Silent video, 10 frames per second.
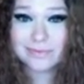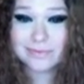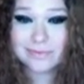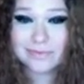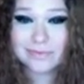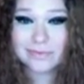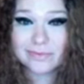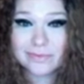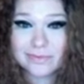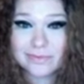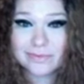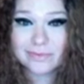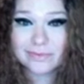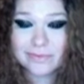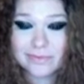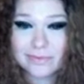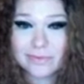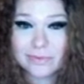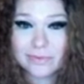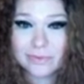
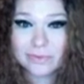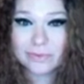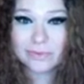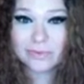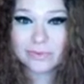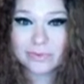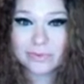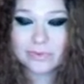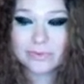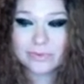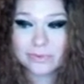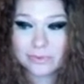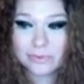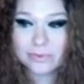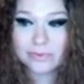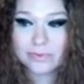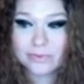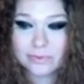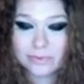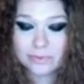
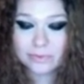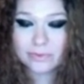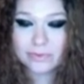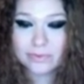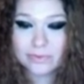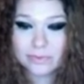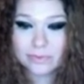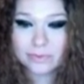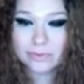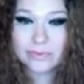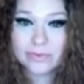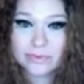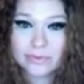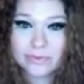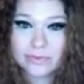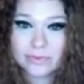(not speaking)